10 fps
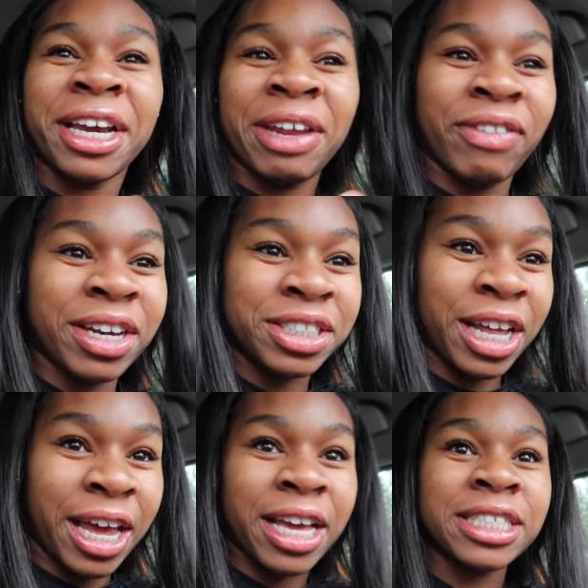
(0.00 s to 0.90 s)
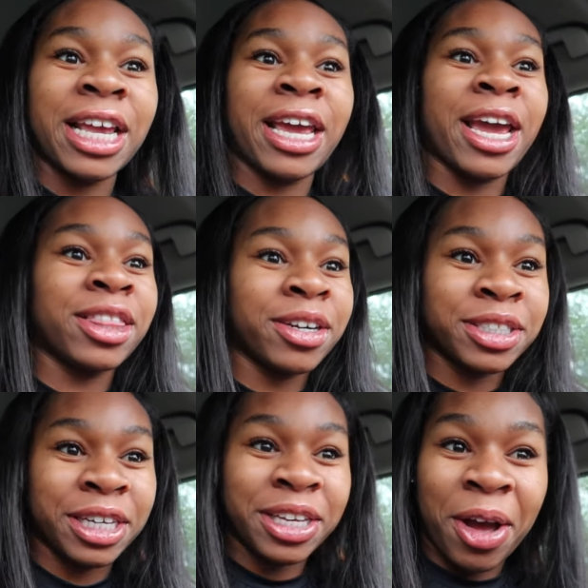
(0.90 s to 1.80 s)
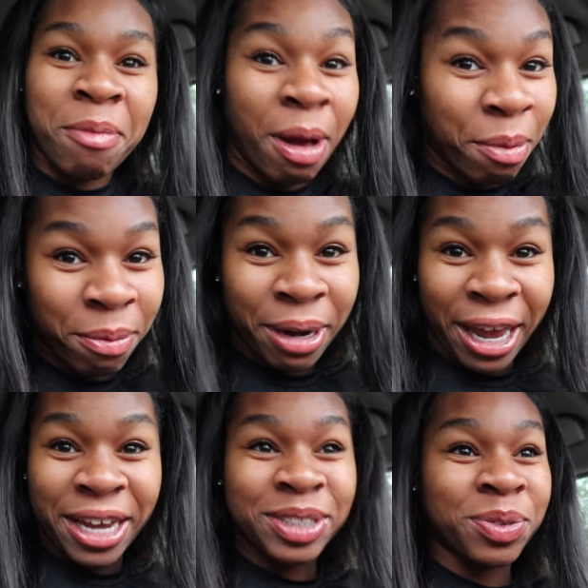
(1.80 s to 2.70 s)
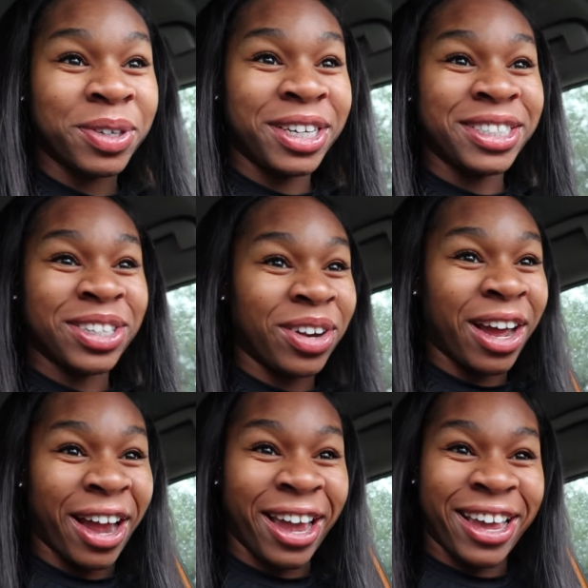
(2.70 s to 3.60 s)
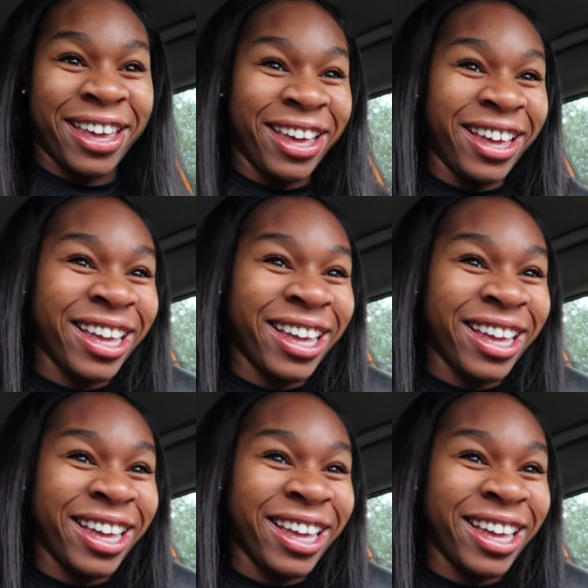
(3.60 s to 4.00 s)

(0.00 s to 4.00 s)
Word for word: taking advantage that it's like 8:13, y'all my appointment at 8:20, so like